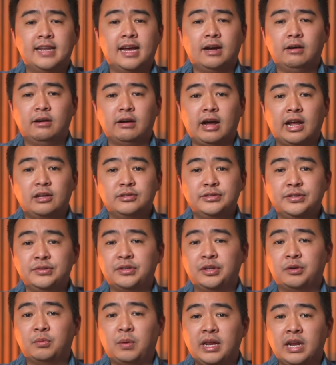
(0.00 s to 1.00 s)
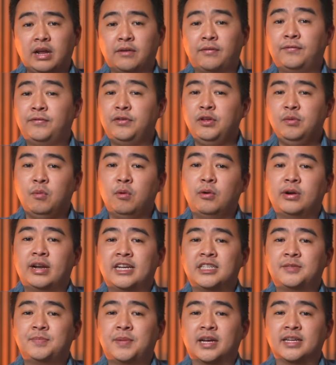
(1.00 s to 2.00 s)
Now, I also did wait a few more
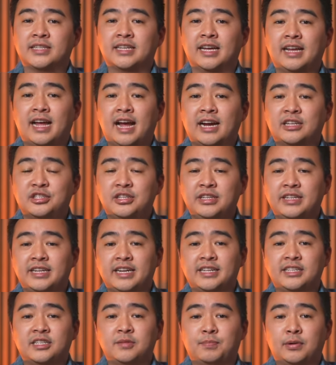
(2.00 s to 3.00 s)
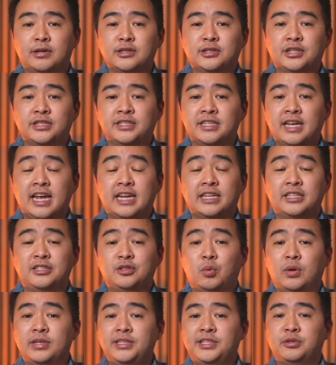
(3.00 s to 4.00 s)
days because I actually needed to purchase a
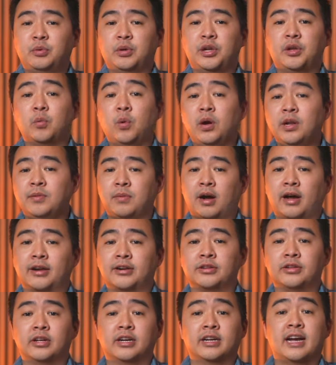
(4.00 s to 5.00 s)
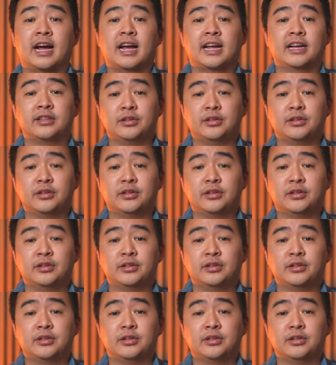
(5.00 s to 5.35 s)
2021 model Acaia